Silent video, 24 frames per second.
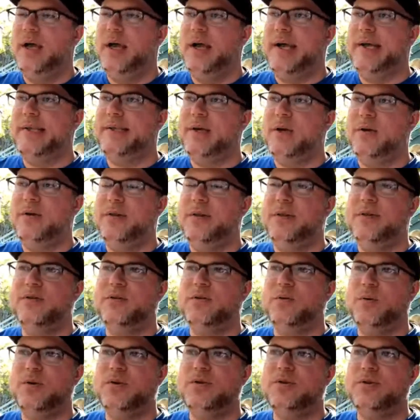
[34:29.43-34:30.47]
Got to go into the
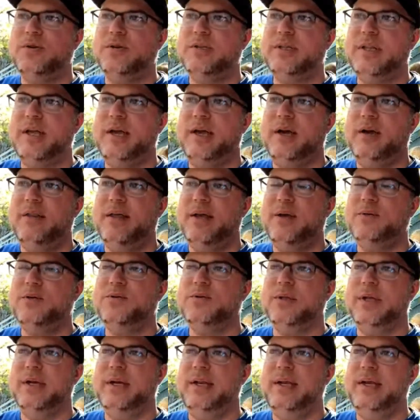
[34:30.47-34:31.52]
Sorcerer's Lair. That was
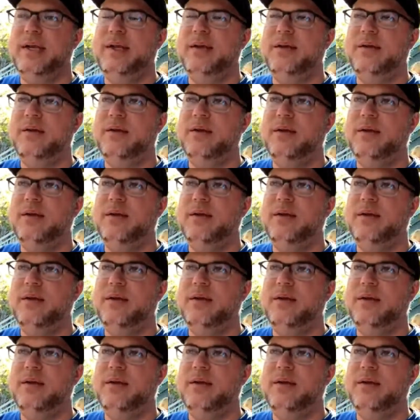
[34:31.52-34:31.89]
really neat.